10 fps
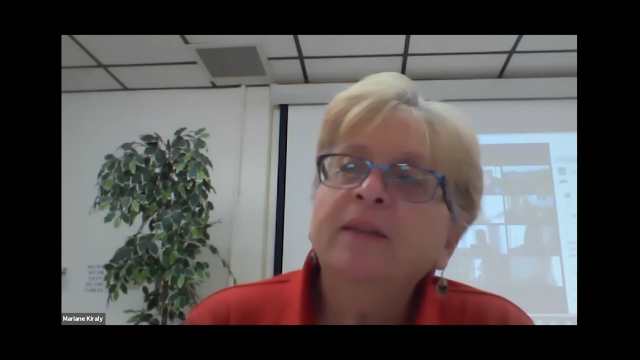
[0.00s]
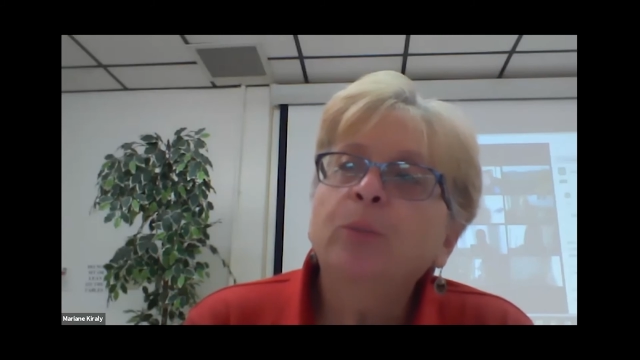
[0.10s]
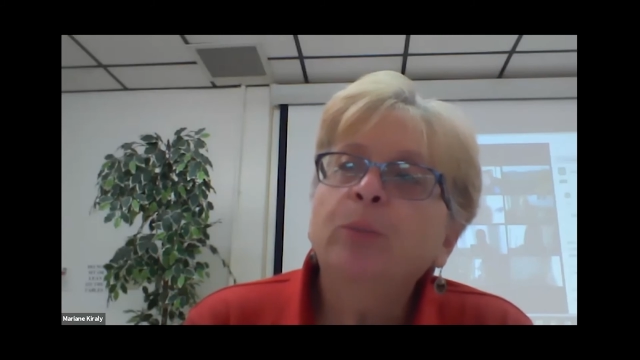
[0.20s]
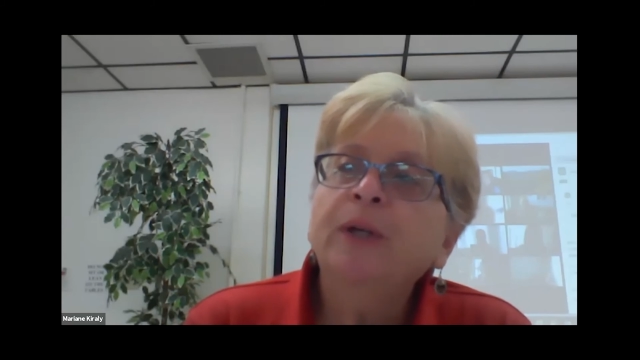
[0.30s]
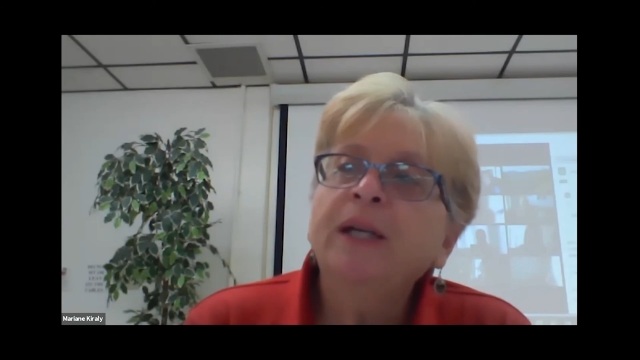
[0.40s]
the
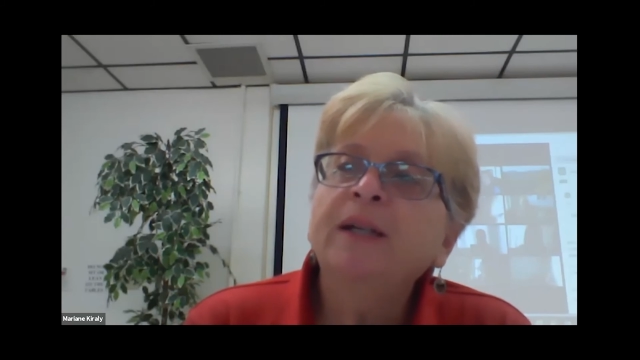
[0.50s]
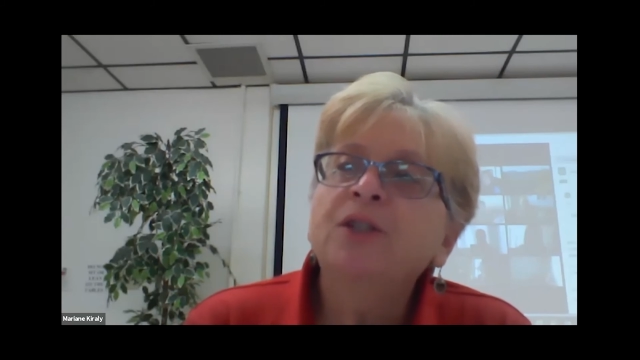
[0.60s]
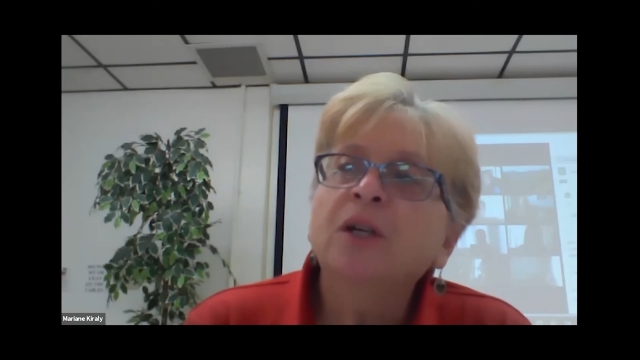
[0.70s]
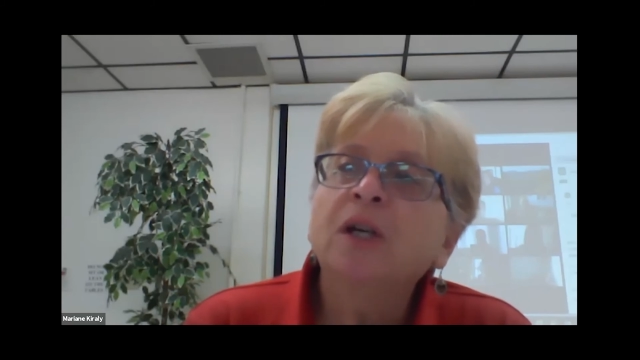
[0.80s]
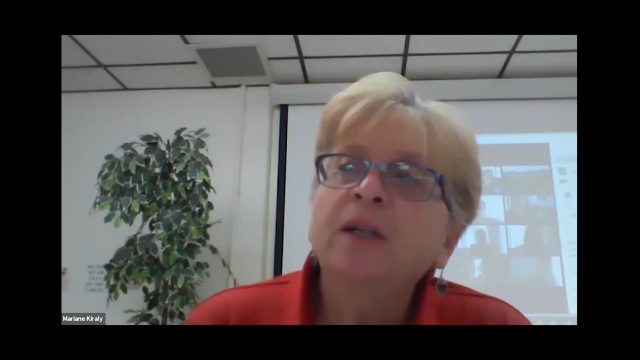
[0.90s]
plan
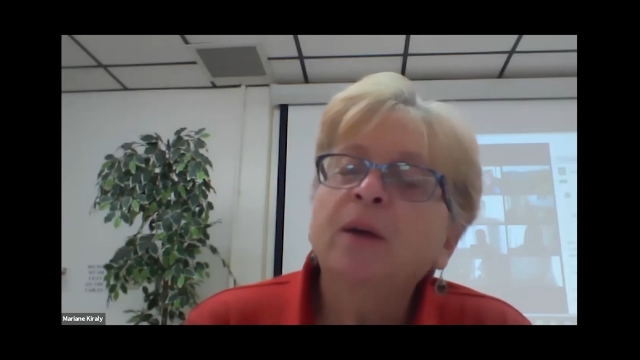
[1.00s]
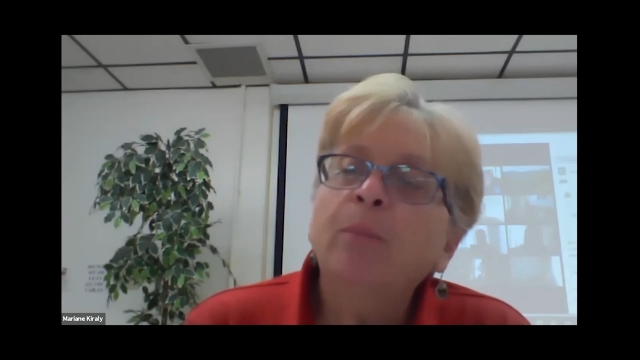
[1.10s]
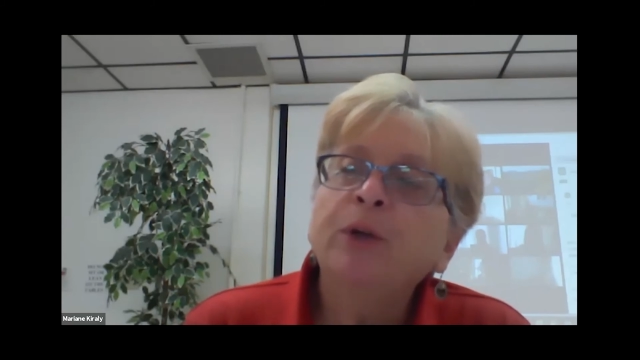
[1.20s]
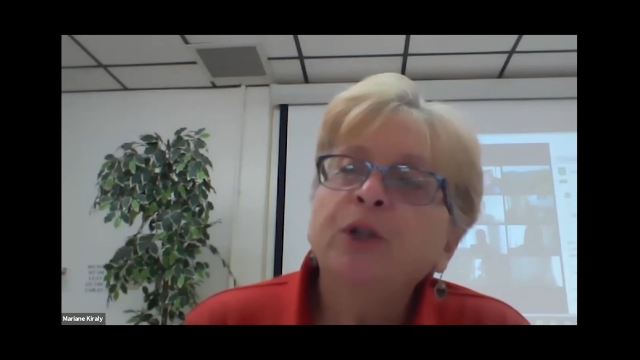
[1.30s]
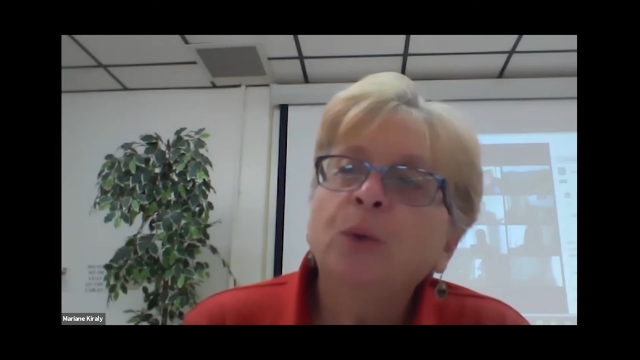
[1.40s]
done,
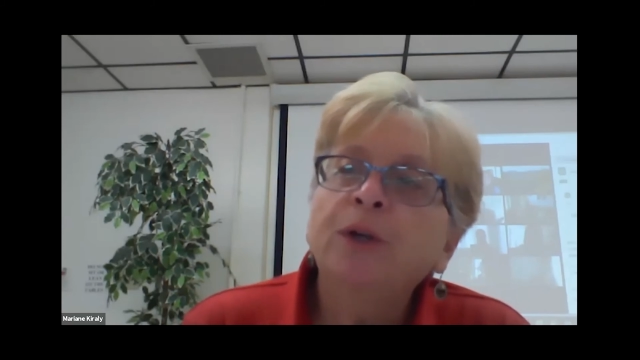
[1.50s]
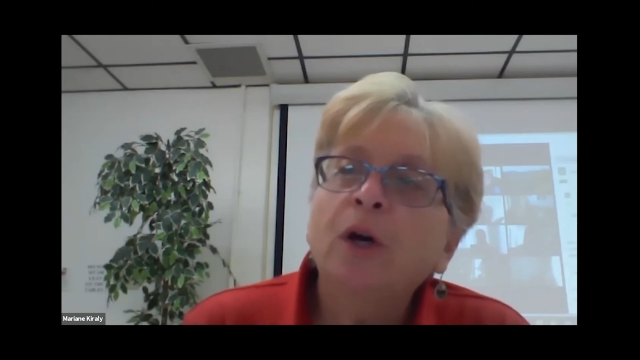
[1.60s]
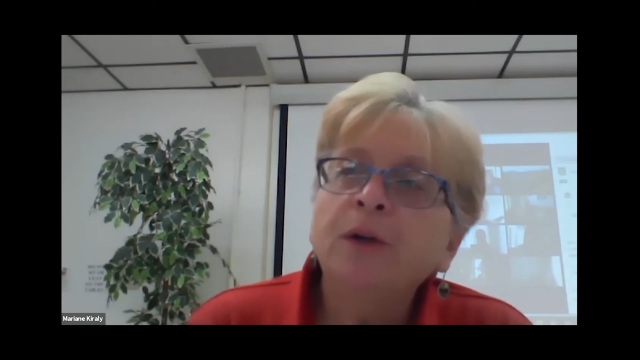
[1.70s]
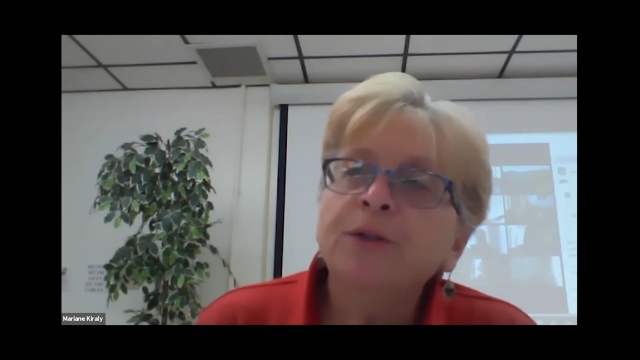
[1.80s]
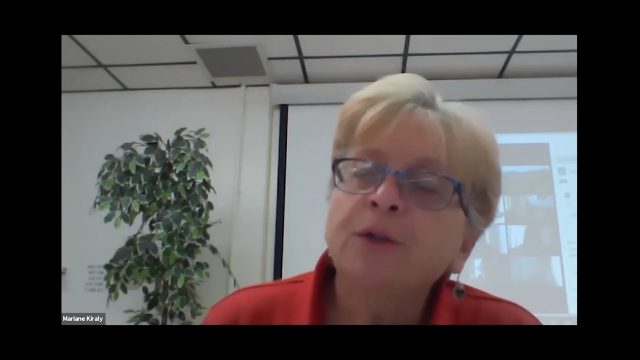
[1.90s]
but you could
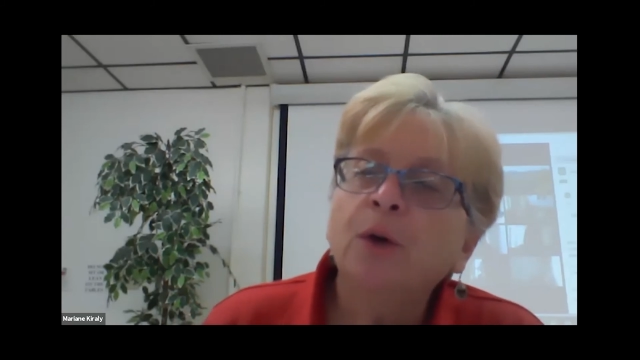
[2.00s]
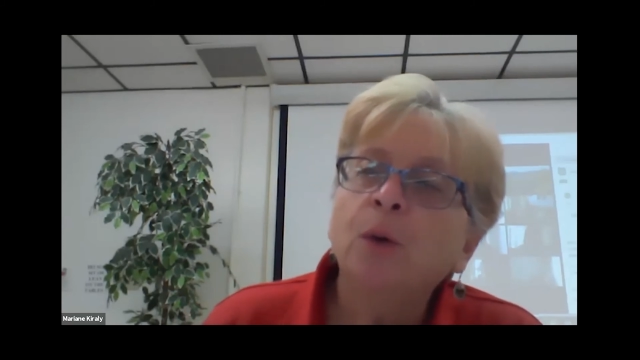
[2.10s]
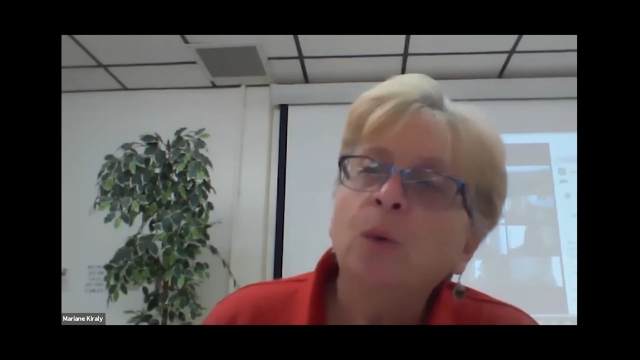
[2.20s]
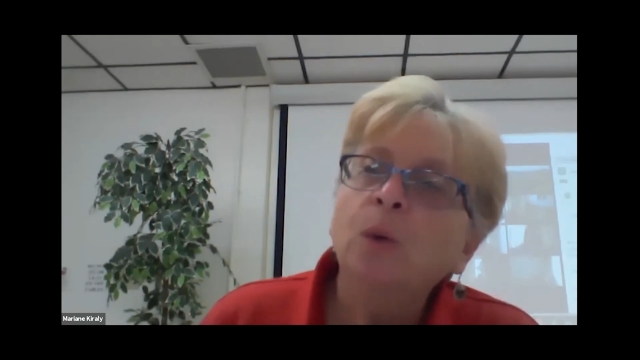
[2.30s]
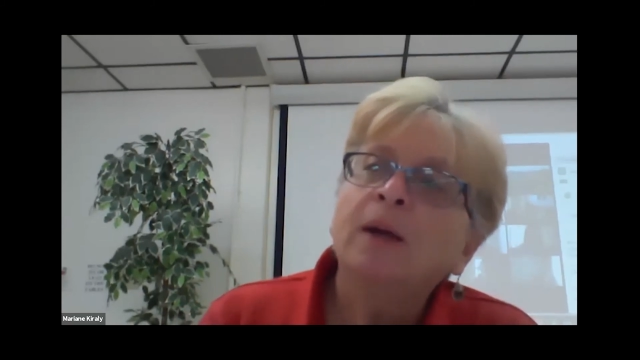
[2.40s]

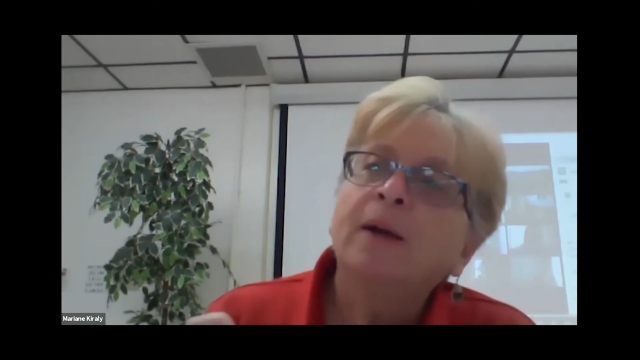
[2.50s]
also,